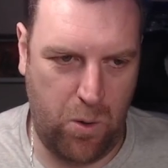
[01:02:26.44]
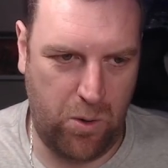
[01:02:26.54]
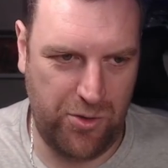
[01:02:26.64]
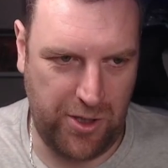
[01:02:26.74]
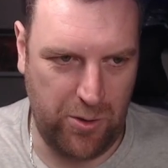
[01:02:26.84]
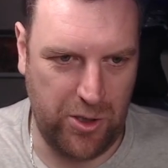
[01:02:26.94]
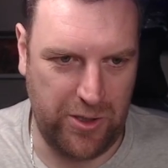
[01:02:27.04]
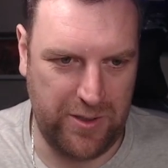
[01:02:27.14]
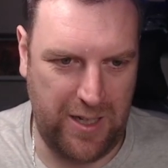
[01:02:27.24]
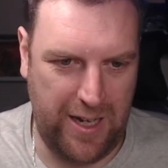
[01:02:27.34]
So
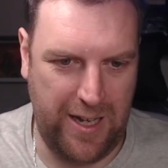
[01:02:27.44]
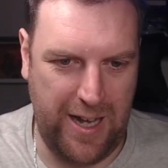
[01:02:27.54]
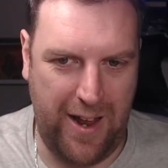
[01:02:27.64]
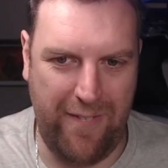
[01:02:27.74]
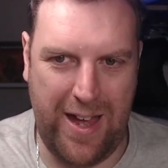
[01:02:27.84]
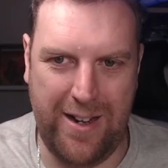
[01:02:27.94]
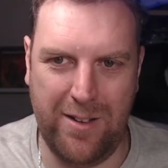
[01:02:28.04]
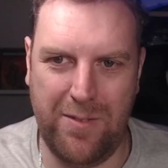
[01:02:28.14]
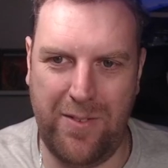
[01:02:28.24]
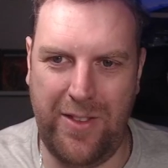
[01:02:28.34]
good. And
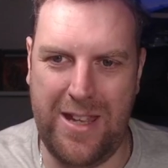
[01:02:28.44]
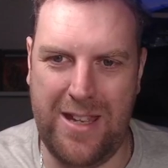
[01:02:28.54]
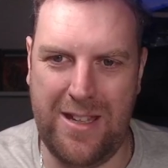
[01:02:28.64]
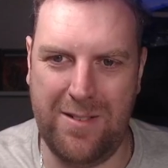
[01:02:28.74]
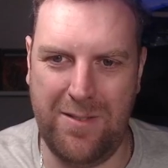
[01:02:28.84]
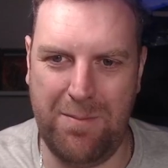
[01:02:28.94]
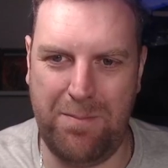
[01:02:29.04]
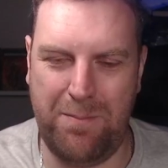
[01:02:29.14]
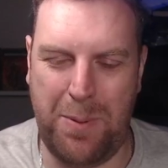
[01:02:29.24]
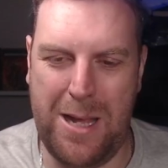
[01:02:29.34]
then the
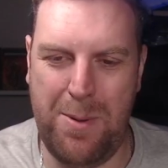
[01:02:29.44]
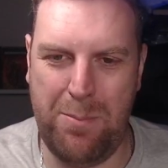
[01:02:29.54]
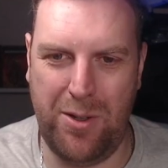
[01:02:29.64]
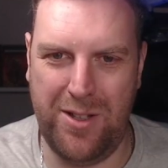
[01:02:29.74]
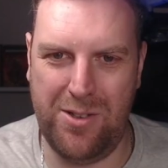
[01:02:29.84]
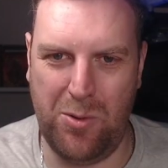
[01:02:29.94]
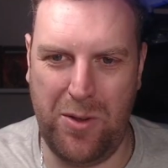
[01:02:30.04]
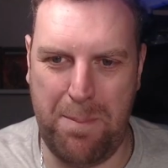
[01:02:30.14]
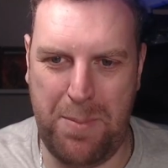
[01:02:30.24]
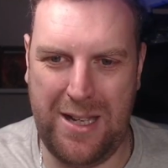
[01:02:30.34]
baby brothers, or
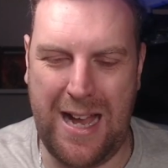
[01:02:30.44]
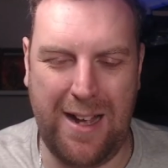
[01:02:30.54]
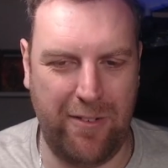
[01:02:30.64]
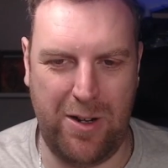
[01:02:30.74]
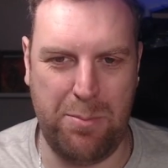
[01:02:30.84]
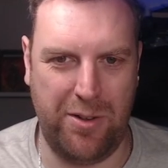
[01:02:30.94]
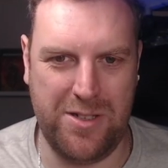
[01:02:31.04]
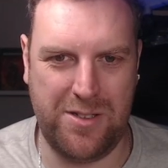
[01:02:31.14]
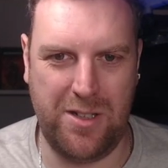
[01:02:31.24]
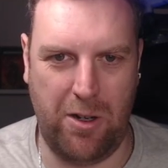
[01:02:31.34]
the big angry
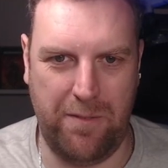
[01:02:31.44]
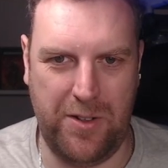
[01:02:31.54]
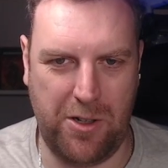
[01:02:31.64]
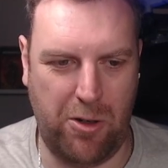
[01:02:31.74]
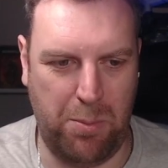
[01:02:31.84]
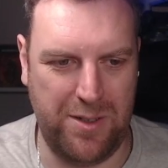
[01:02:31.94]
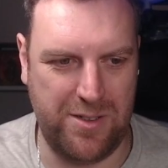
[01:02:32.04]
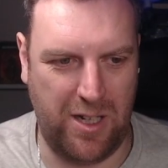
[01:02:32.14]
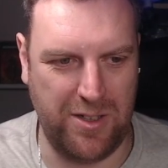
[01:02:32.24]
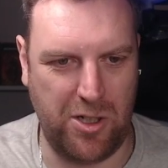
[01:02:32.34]
brothers of the Necropolis
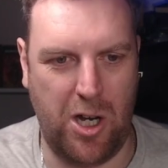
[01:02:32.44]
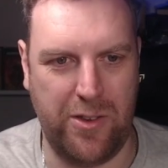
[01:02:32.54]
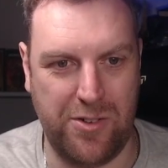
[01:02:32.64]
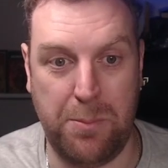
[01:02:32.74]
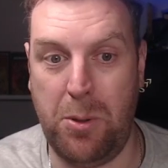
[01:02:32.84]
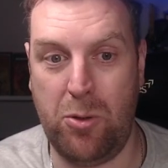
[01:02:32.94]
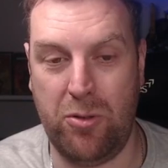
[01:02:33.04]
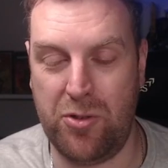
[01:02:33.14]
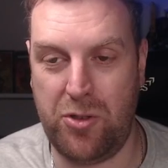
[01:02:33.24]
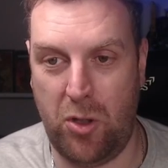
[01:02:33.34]
Knights, are the
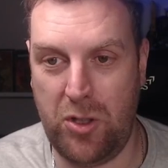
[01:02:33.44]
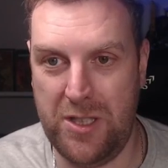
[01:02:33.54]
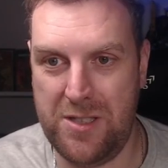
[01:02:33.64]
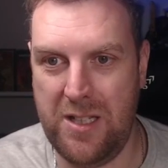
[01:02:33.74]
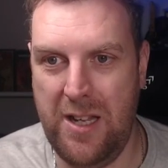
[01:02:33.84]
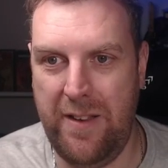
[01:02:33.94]
Sepulchral Stalkers.